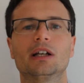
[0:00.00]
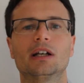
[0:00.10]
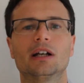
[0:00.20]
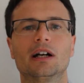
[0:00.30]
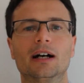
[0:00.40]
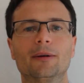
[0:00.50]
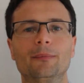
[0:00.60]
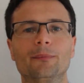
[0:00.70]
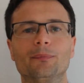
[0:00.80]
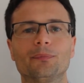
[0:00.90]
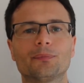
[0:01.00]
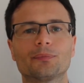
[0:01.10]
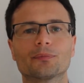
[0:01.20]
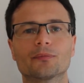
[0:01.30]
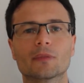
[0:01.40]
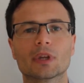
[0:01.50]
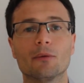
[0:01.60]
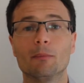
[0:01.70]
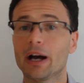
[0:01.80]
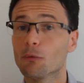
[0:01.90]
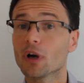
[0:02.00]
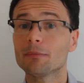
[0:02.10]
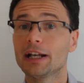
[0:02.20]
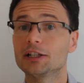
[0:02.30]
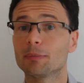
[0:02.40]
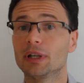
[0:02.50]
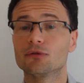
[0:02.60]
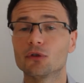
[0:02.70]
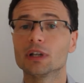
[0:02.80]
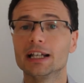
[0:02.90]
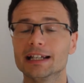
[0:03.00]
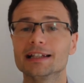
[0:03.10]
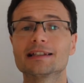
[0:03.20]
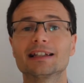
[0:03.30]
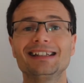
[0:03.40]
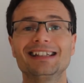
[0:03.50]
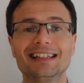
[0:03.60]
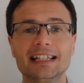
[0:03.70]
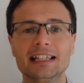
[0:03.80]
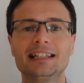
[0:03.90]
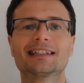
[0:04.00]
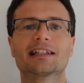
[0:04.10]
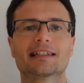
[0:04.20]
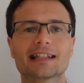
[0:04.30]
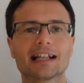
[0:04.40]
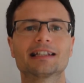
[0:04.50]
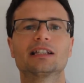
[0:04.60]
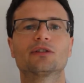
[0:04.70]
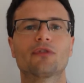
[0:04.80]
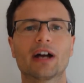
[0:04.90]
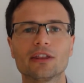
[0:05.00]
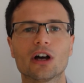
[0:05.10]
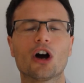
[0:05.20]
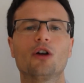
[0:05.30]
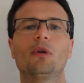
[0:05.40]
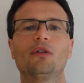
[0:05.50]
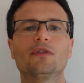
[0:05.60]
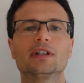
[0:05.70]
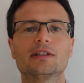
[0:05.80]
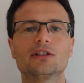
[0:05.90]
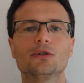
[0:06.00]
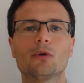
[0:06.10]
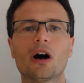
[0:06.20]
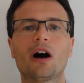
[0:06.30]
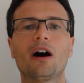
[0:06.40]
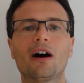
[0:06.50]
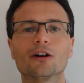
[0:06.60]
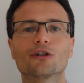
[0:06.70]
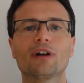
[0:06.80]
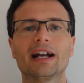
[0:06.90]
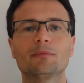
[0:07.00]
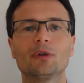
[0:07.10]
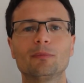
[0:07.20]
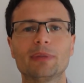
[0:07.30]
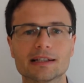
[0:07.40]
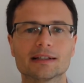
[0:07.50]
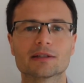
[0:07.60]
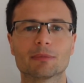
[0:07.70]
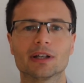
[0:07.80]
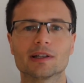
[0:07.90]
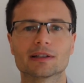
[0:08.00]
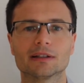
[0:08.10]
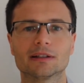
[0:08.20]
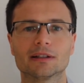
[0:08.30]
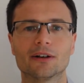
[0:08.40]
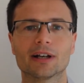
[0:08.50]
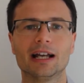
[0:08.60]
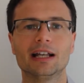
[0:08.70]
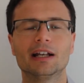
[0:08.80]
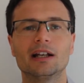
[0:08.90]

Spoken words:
one major pitfall is you need to satisfy the Home Office you are a credible business person, okay?